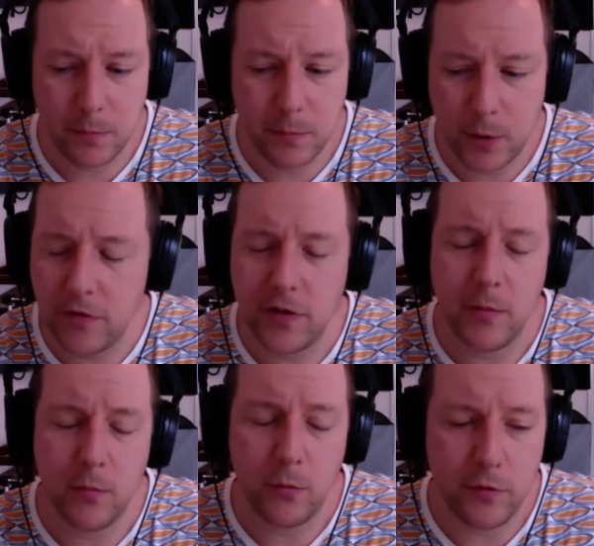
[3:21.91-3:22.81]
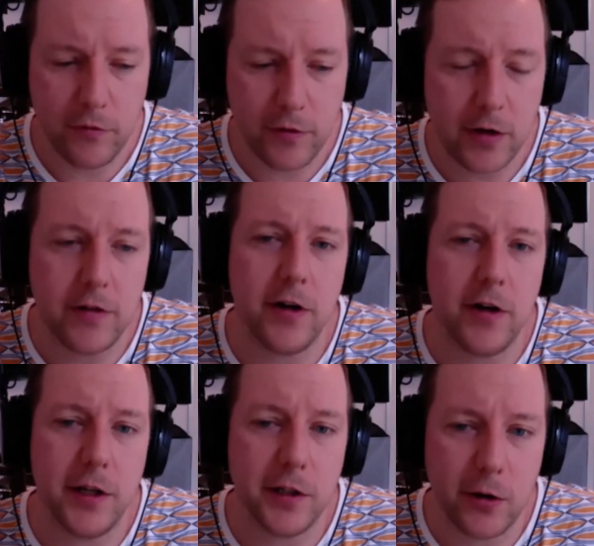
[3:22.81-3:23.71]
both of them were very,
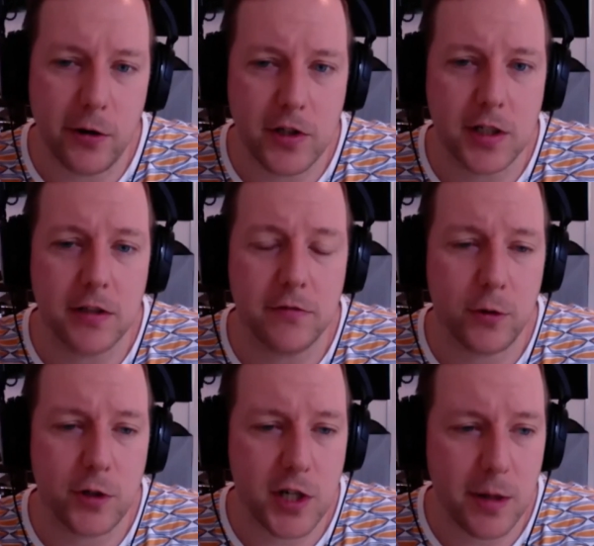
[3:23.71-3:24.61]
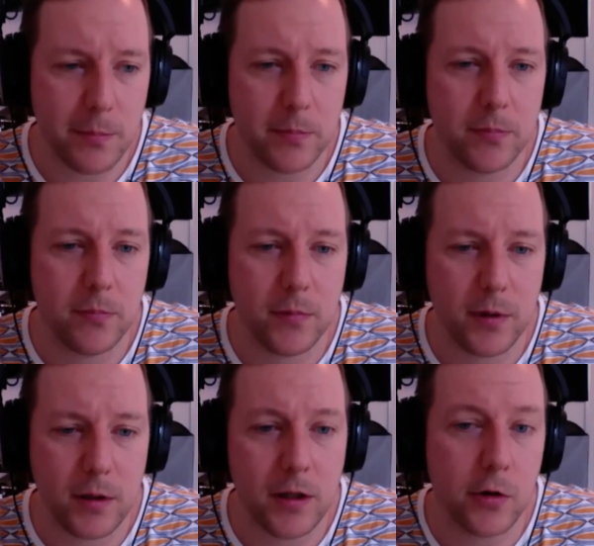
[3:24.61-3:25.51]
very encouraging, for which I'm
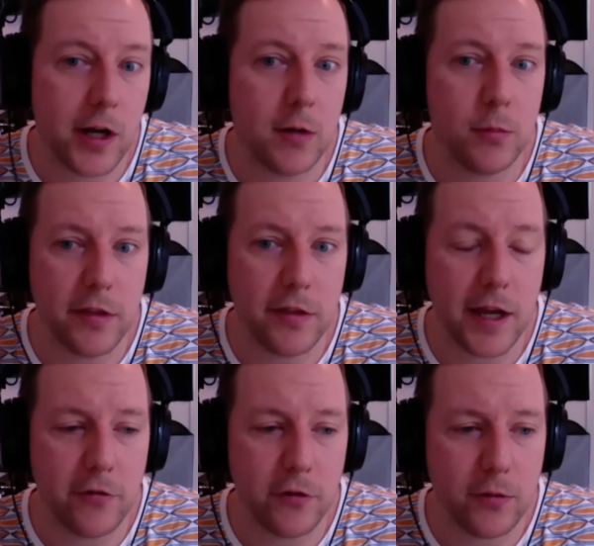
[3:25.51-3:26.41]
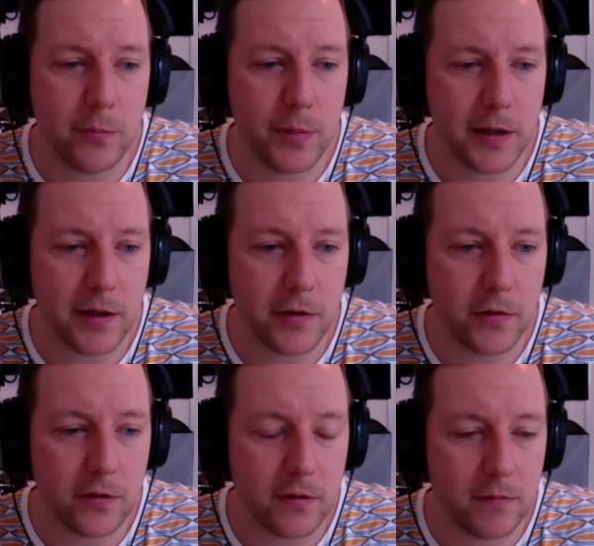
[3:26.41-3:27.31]
incredibly thankful,
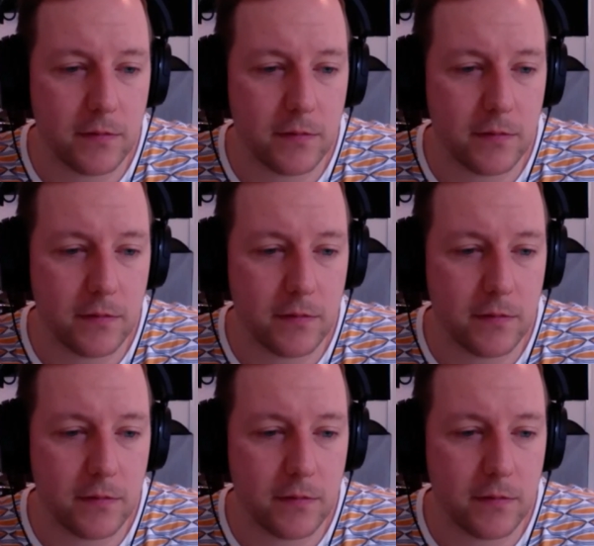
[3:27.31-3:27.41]
because